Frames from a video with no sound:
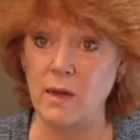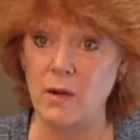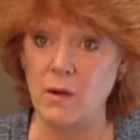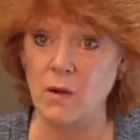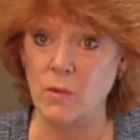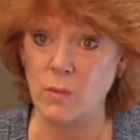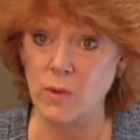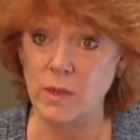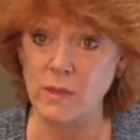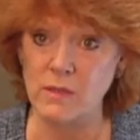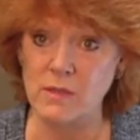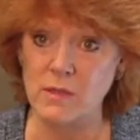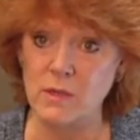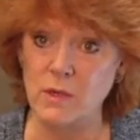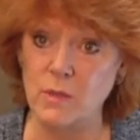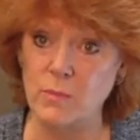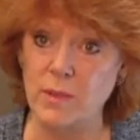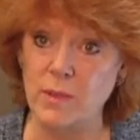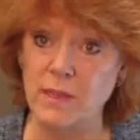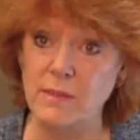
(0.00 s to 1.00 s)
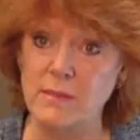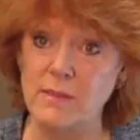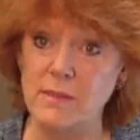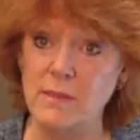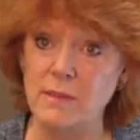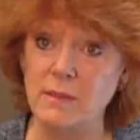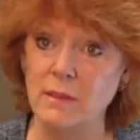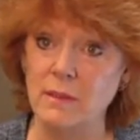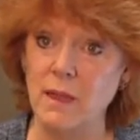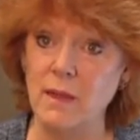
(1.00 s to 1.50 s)
are ones that are based
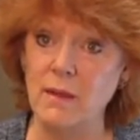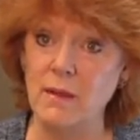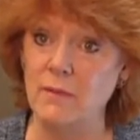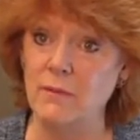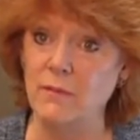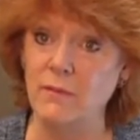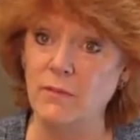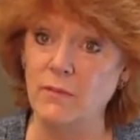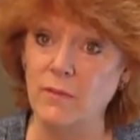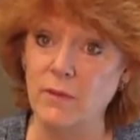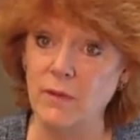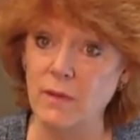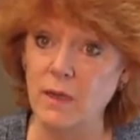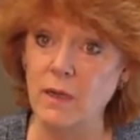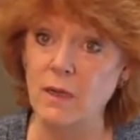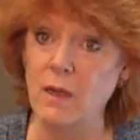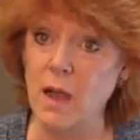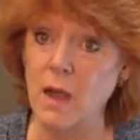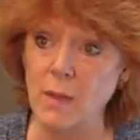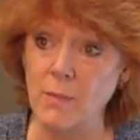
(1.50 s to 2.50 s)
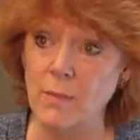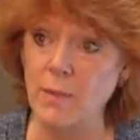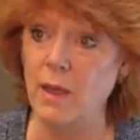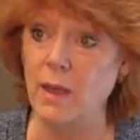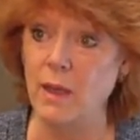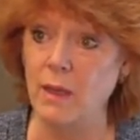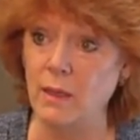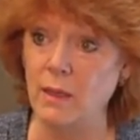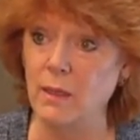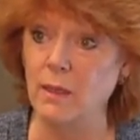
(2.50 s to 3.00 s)
in love,
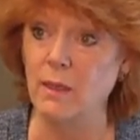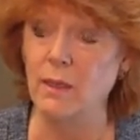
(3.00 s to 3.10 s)
agape,